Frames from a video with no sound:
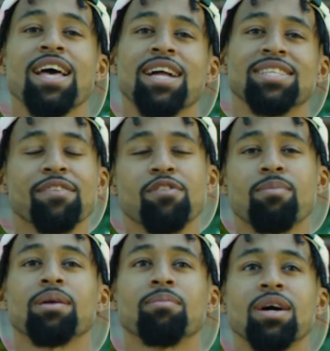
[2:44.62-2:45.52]
I did that for
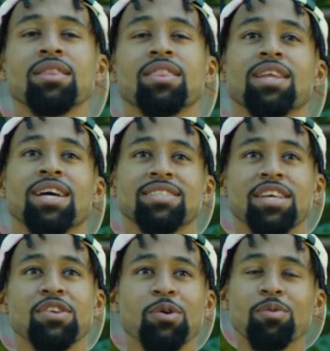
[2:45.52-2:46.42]
about a month, and I said,
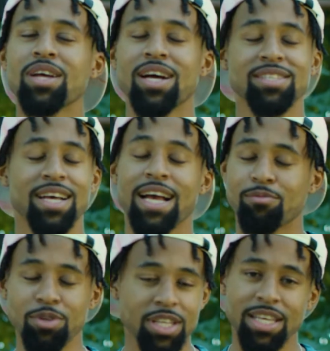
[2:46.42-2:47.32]
you know what? I said, I
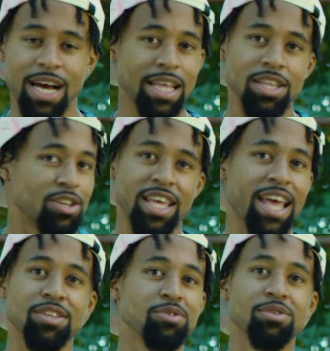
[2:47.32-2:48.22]
really, I literally
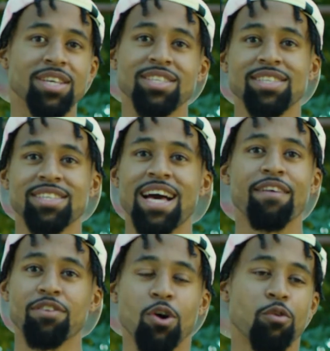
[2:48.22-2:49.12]
can't do this. I said, I
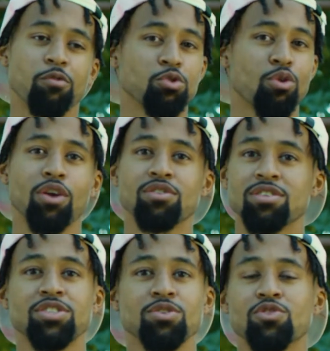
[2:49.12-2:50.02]
have to go full throttle to
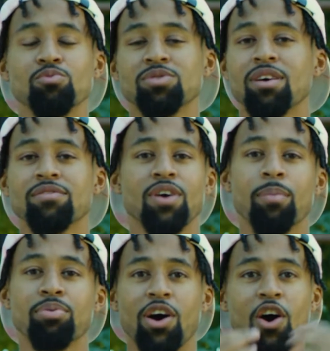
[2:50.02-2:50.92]
this YouTube stuff. So I
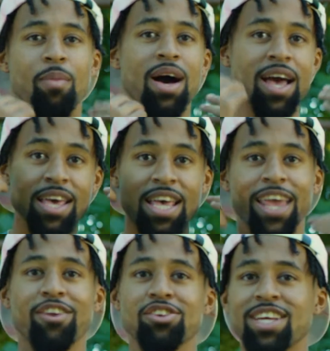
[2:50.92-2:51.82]
put all my
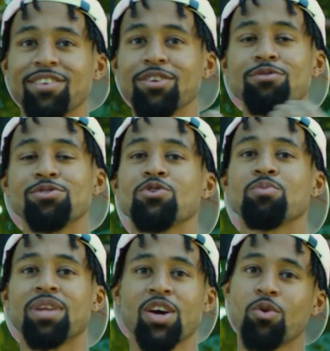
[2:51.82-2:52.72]
energy into YouTube,
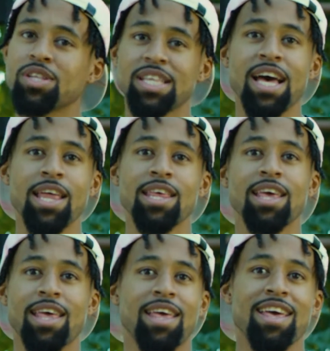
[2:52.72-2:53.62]
and I quit that,
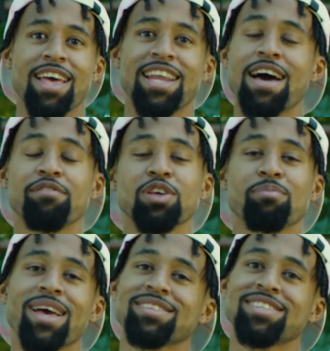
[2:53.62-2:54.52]
and I haven't looked
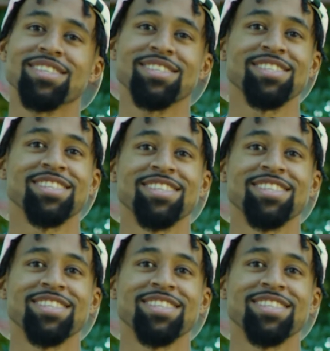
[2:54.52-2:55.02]
back since.